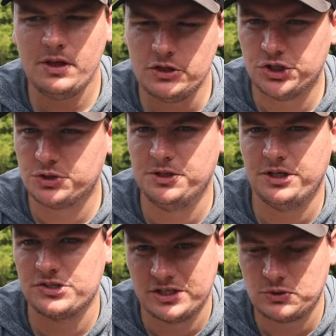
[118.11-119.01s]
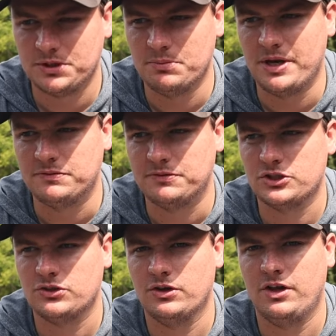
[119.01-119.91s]
just because that's what the bait
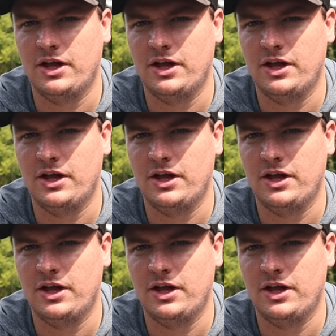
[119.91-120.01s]
fish look